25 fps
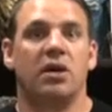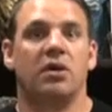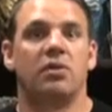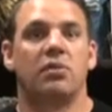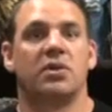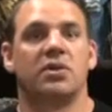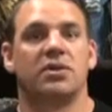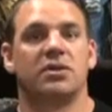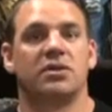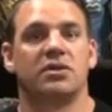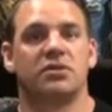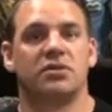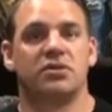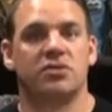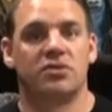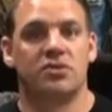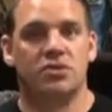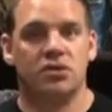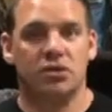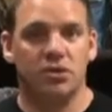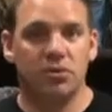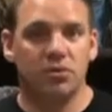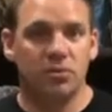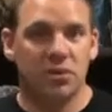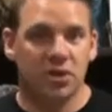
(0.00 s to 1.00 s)
Once there's
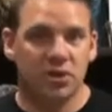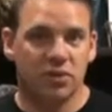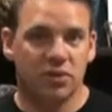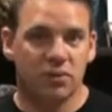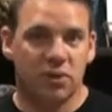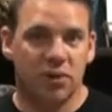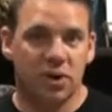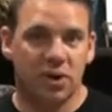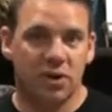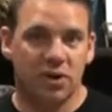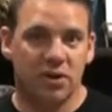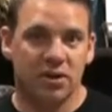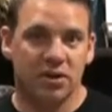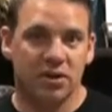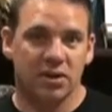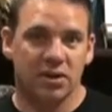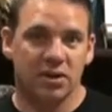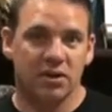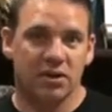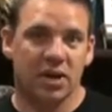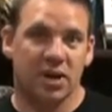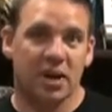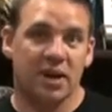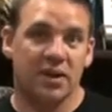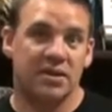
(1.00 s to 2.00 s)
too much water in the
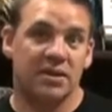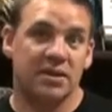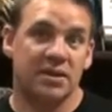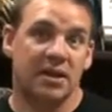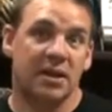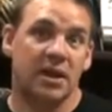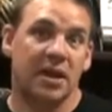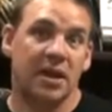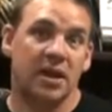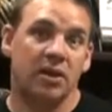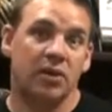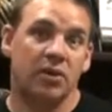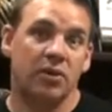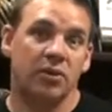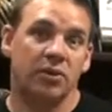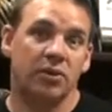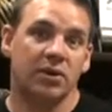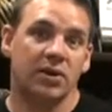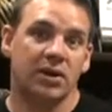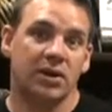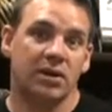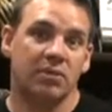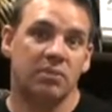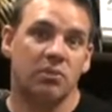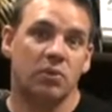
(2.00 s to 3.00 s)
clouds, they can't hold
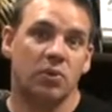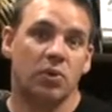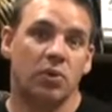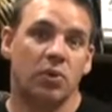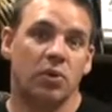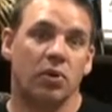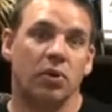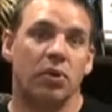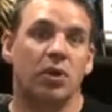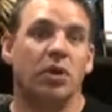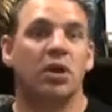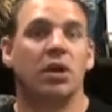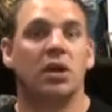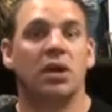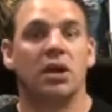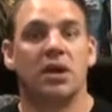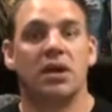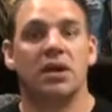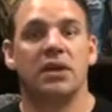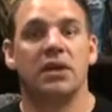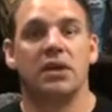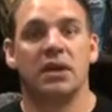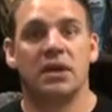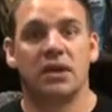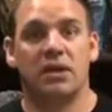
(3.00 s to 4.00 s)
anymore,
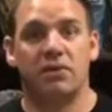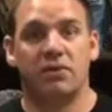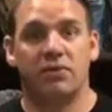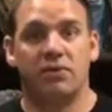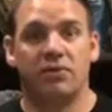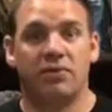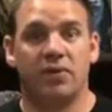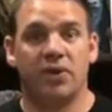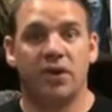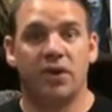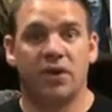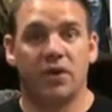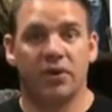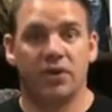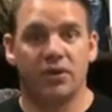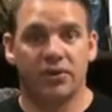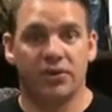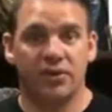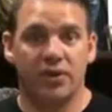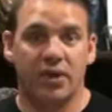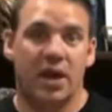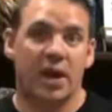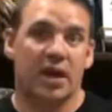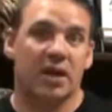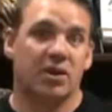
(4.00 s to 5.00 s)
and then it falls
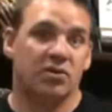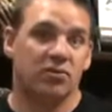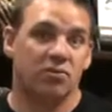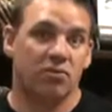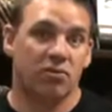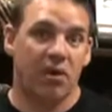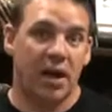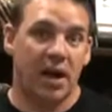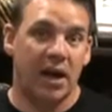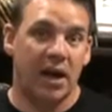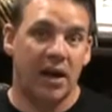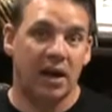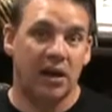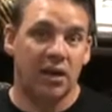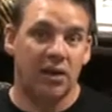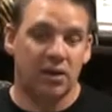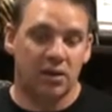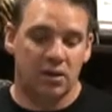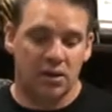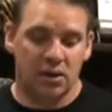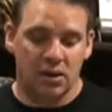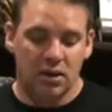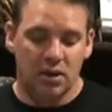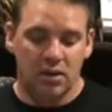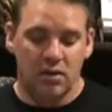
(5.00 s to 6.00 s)
as rain.
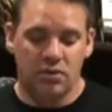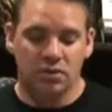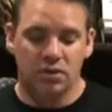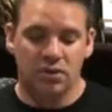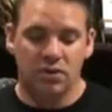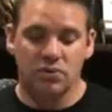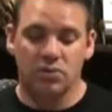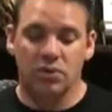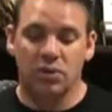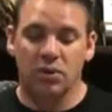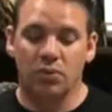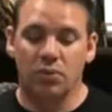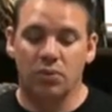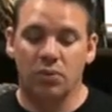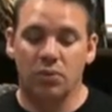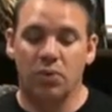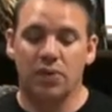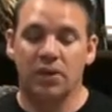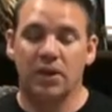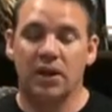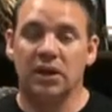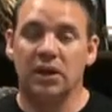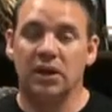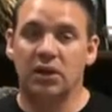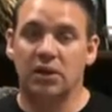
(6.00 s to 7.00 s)
So it's what we
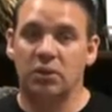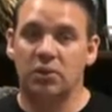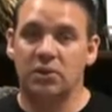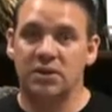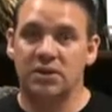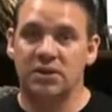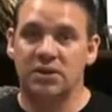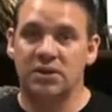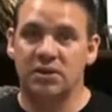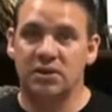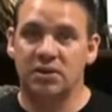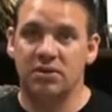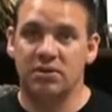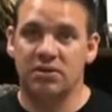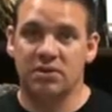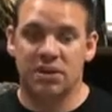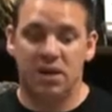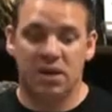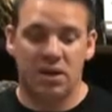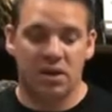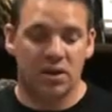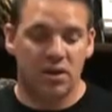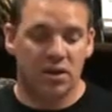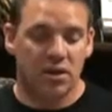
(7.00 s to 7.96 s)
want the little ones to understand.